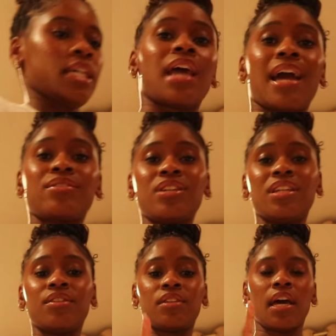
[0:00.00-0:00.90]
I actually
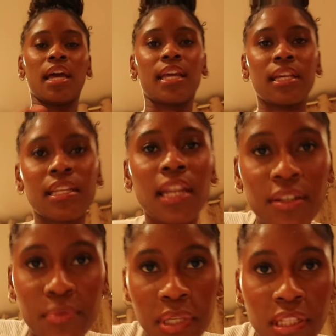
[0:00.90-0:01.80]
need, yes, I need
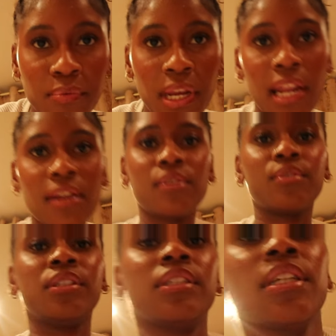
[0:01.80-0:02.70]
to message my landlord.